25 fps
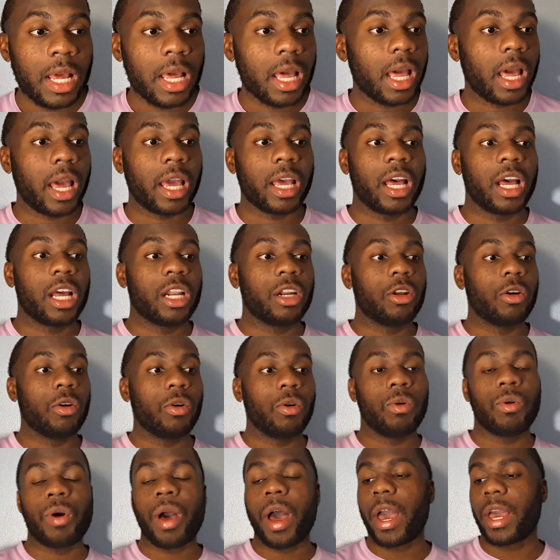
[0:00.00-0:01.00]
I ain't got
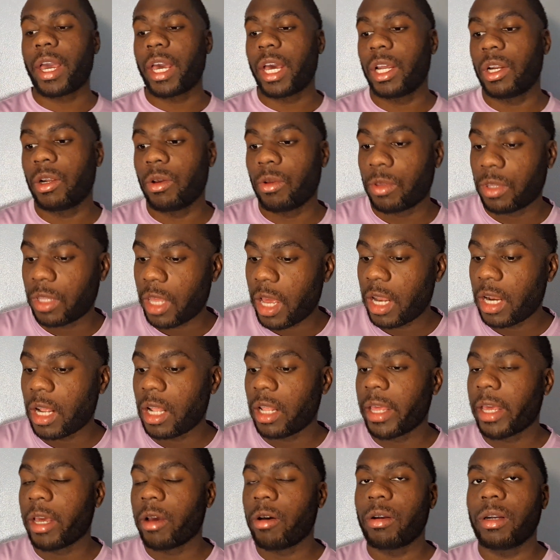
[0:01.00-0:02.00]
no thing to
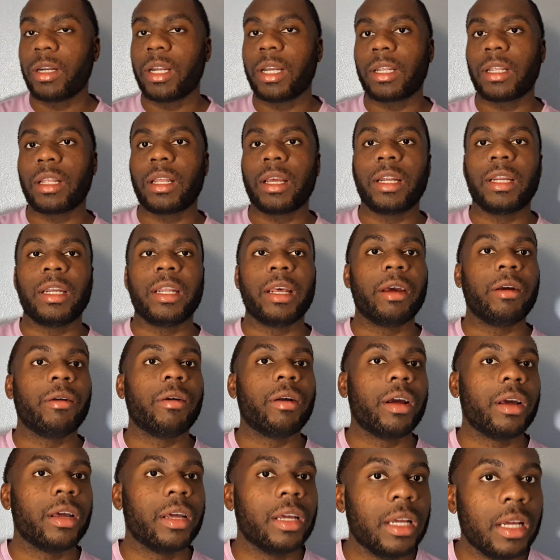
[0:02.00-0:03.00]
lay on, nothing like that,
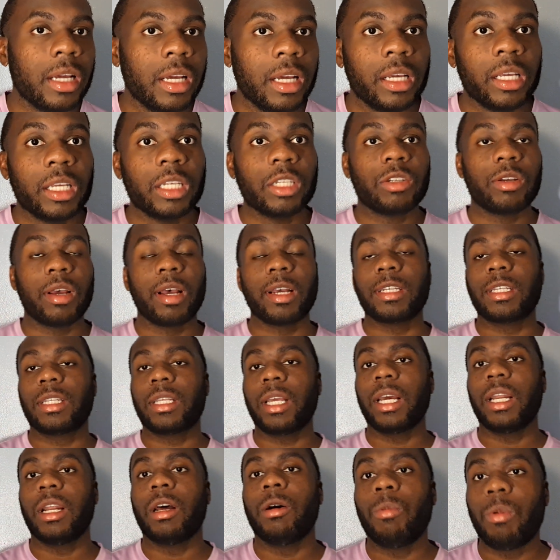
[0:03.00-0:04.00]
right? So I
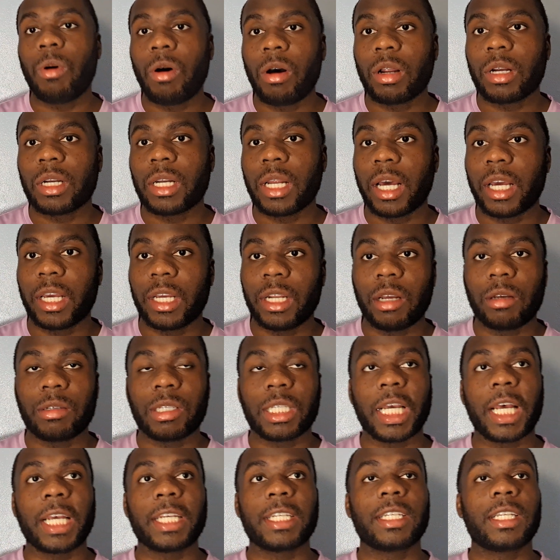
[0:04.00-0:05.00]
stayed up all night, you know.
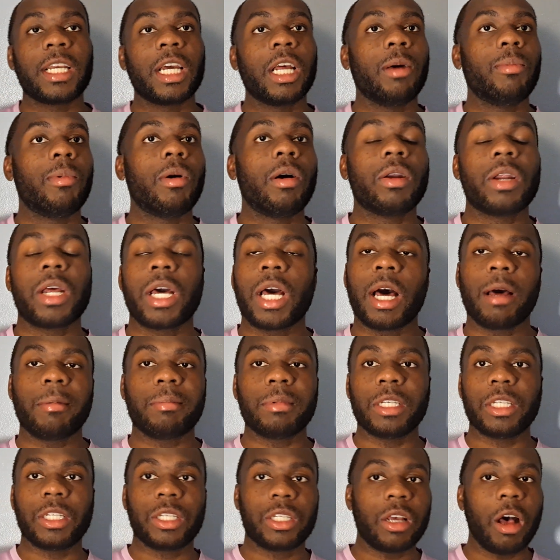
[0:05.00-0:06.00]
So I stayed up all night. I'm
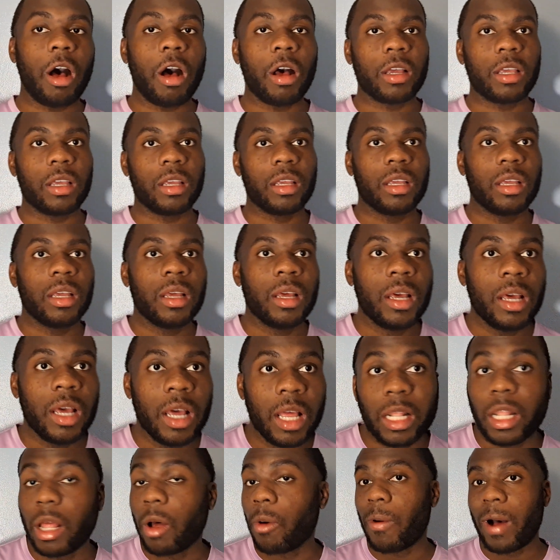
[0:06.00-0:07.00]
just talking.
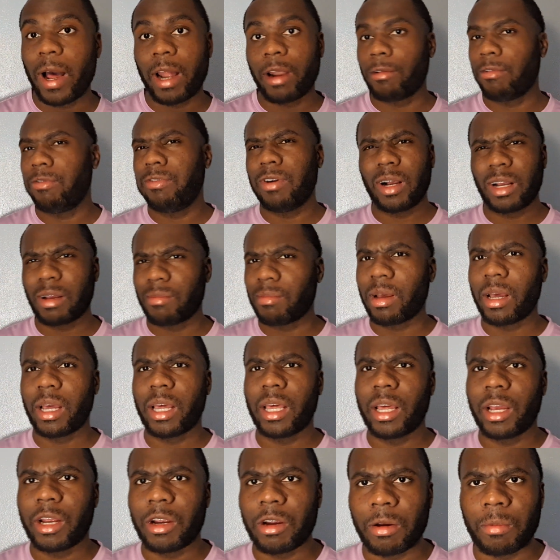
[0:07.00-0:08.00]
Like, why the fuck am
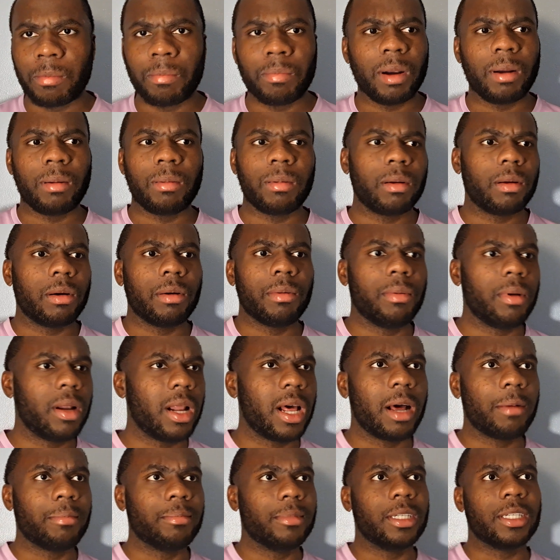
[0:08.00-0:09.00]
I in here? Blah blah blah
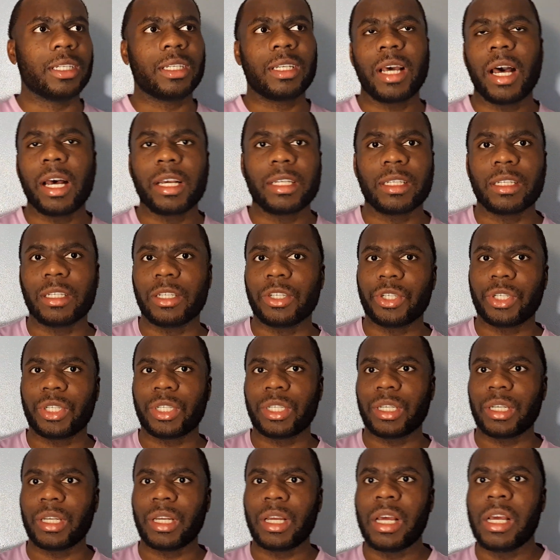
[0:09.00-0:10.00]
blah. I'm just cussing this
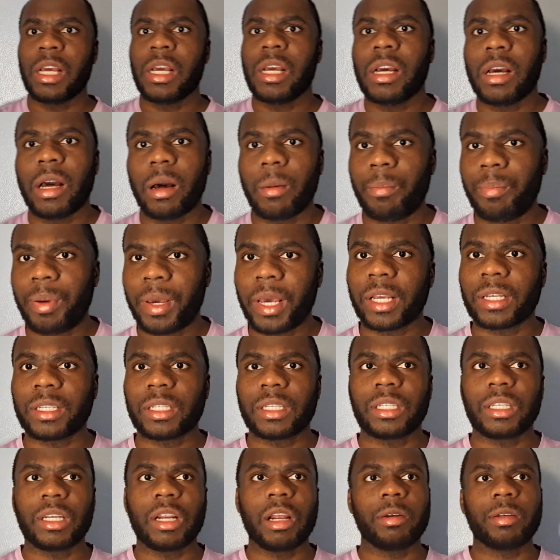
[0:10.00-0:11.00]
shit. I'm
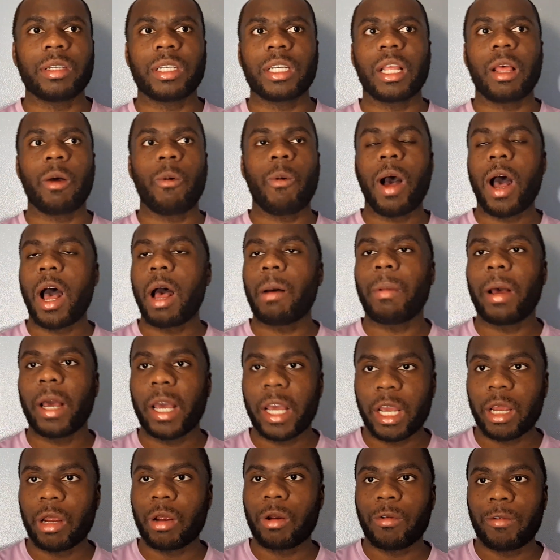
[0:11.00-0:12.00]
pissed, you know. So like, why am
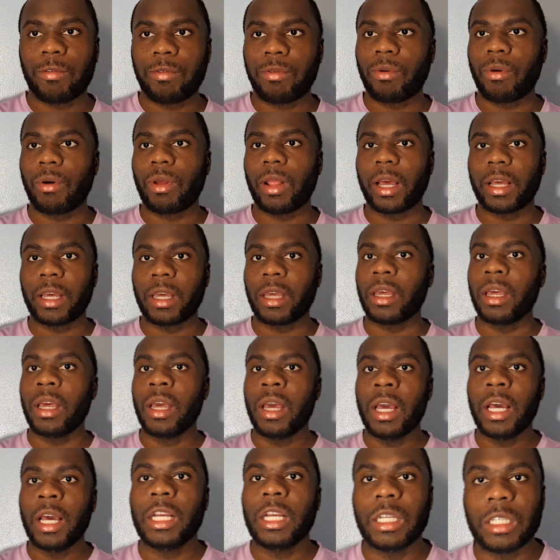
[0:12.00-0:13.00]
I in here for? Like,
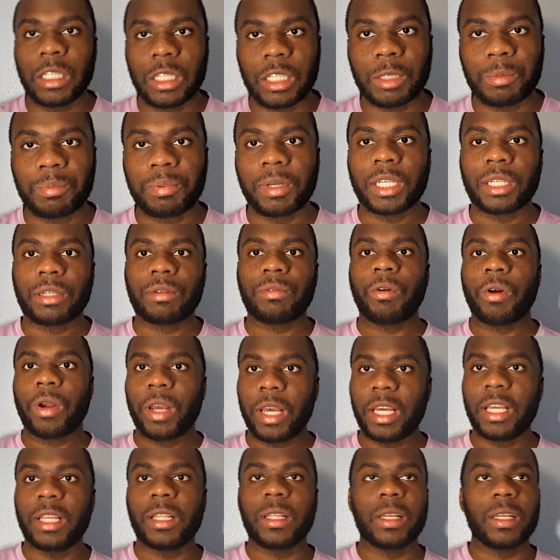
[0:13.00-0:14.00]
this place is for
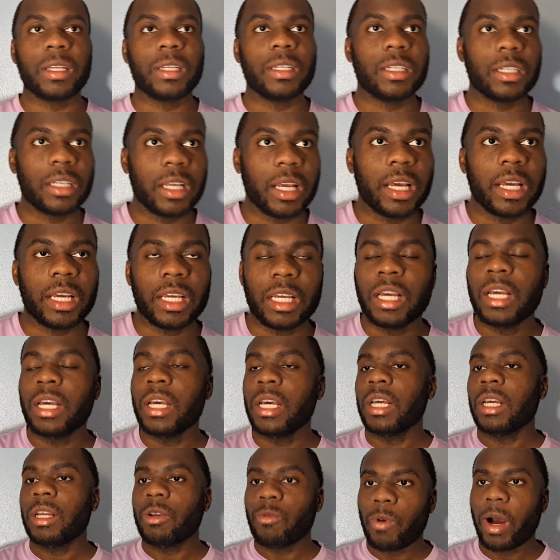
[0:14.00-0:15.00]
heathens. Like,
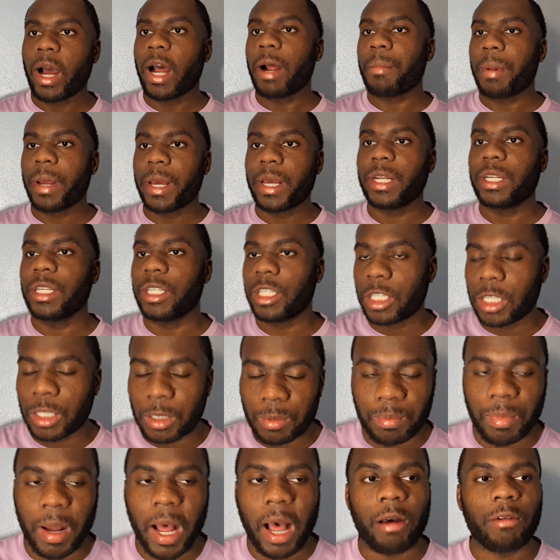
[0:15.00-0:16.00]
why am I in this
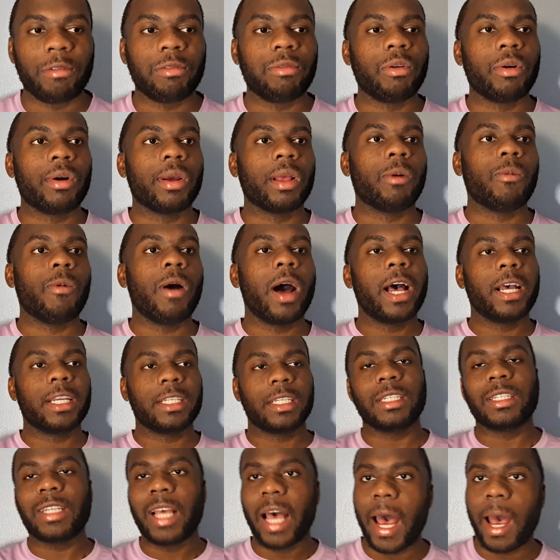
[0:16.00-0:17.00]
spot for? Like, why is
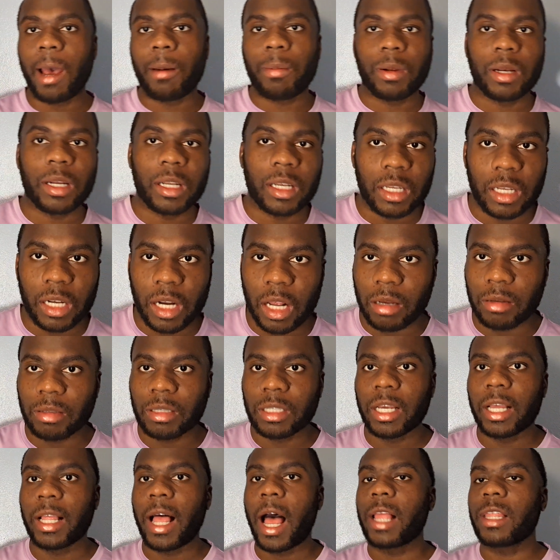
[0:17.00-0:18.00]
this happening? You know what I'm
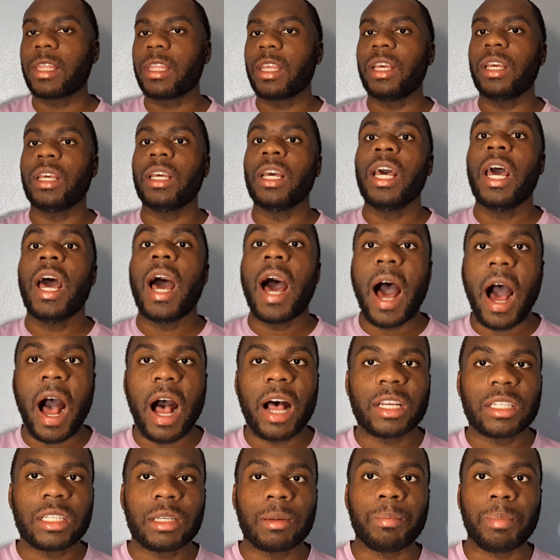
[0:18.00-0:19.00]
saying? I think
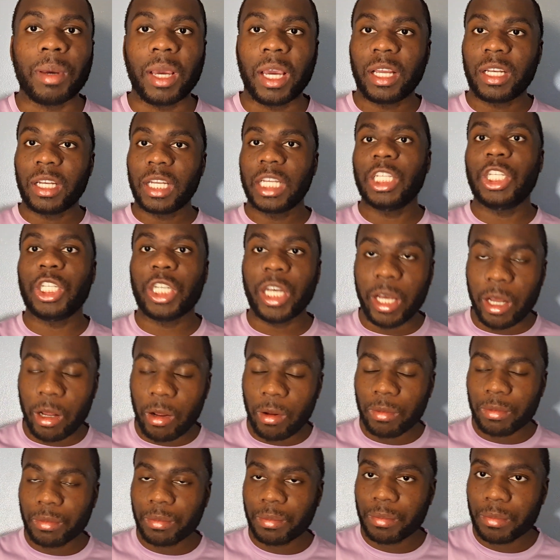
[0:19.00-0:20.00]
honestly, being
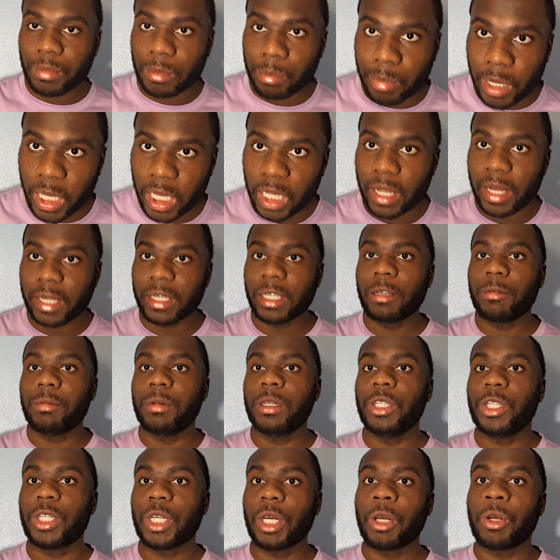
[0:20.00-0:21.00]
locked up
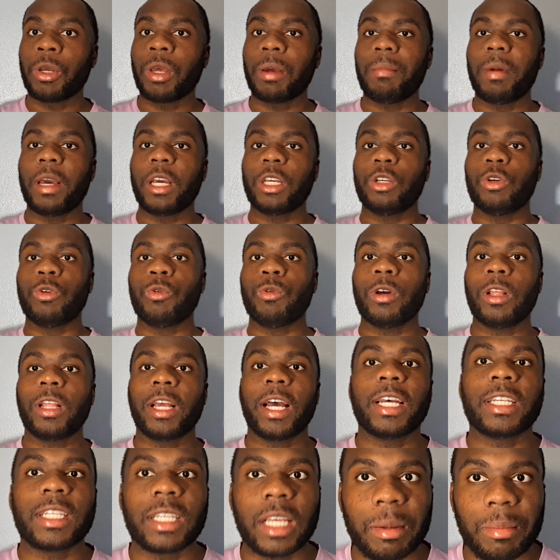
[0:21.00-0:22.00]
in jail, it makes you
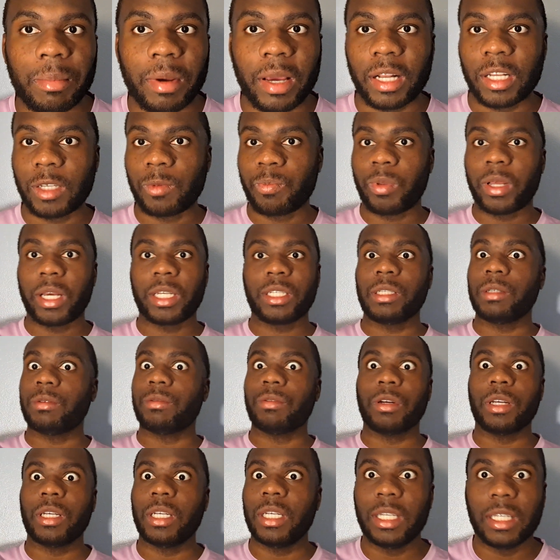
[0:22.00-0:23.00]
realize, like, man, this place is
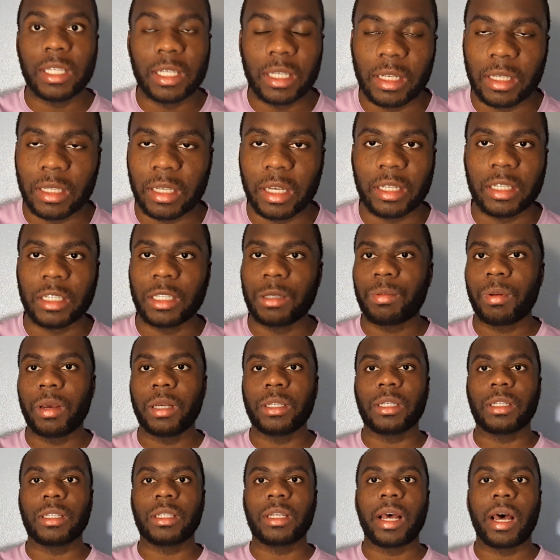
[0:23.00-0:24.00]
for heathens. Like, this place
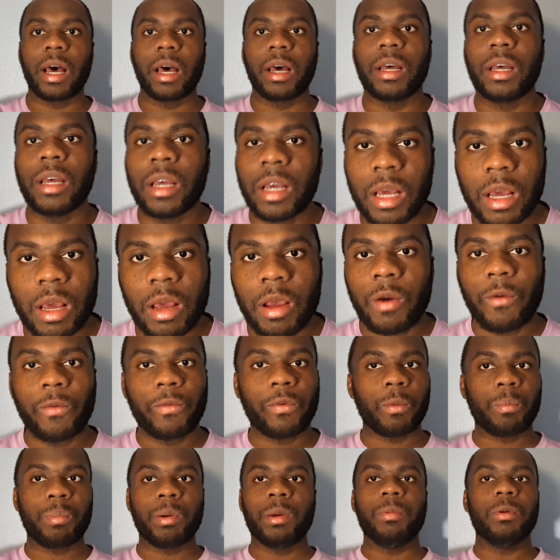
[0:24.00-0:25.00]
is not
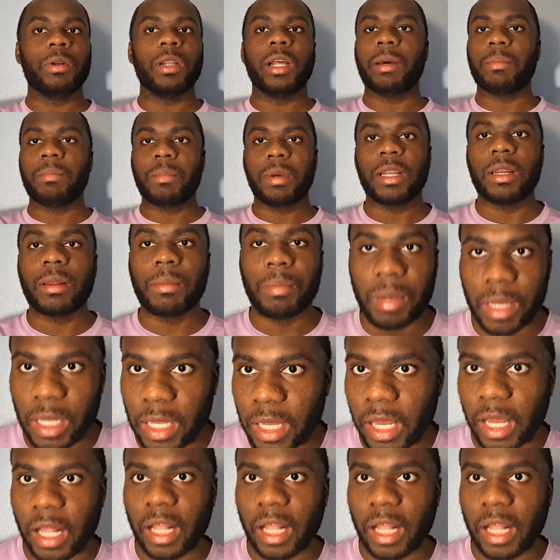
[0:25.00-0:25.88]
for people like me to be in.